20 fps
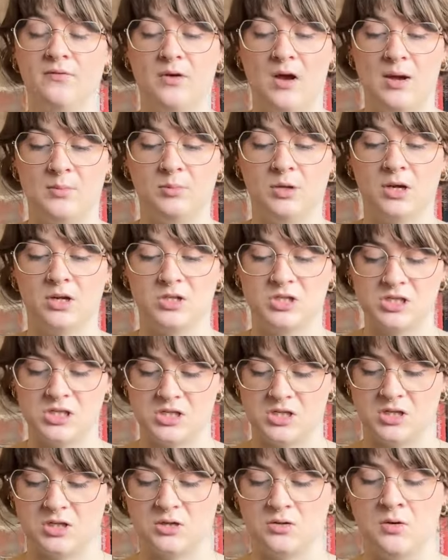I'm going to
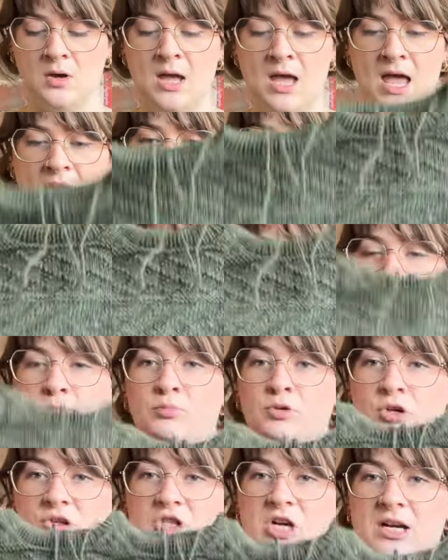do a
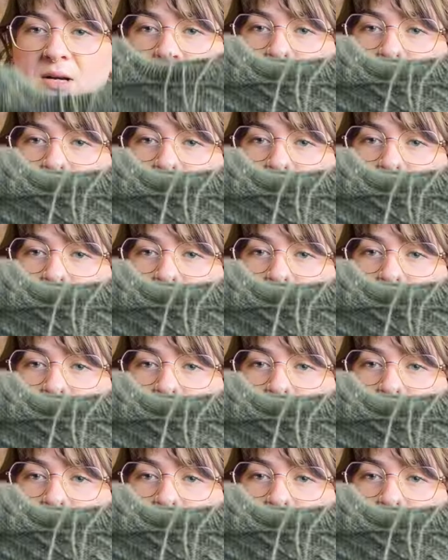mid-project